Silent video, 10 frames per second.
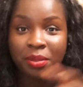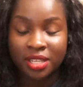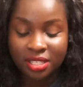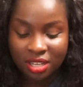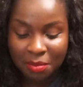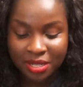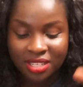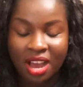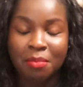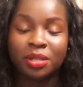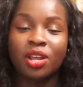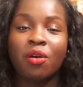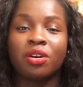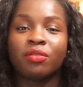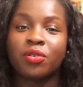please tell me down below.
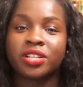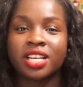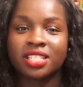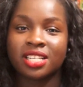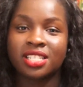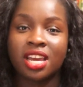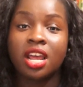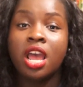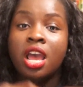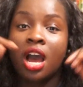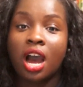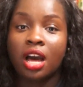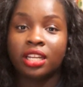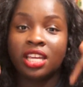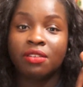And of course, as I said,
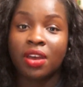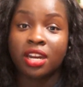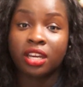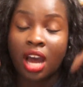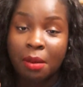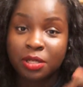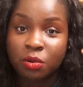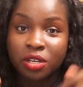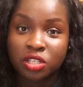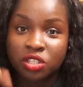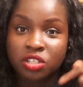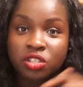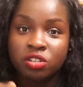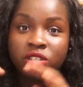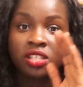leave any comments, questions,
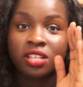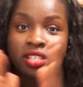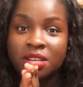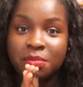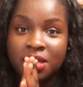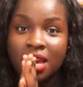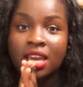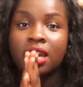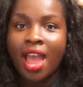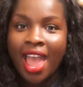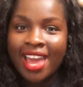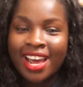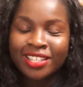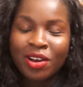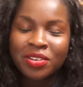concerns in the tip tank. And
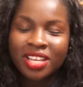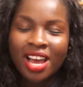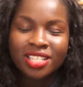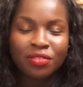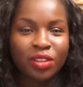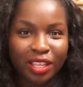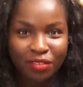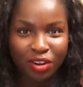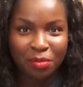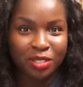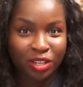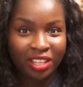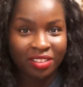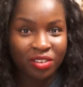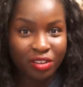as always, guys, if you like the video, make sure to
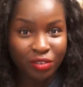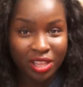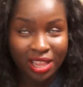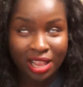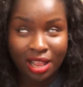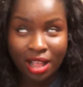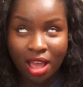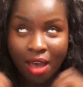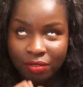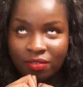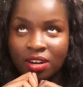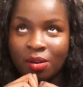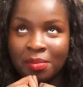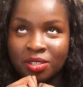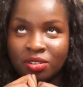like the video. If you love the video,
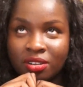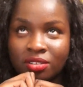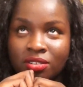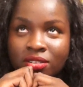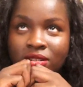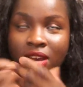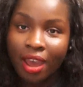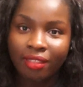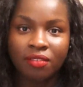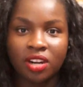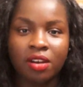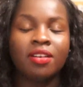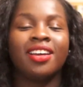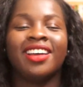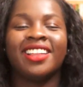make sure to share the video.
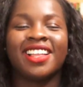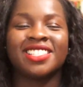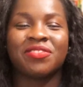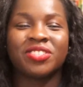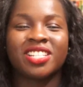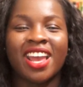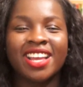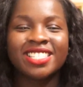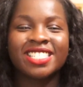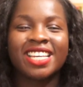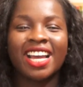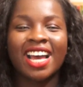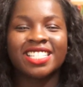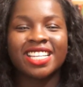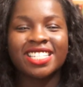That's it for today. See you
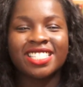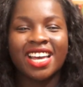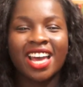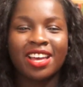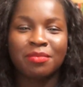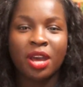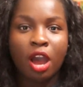guys next time.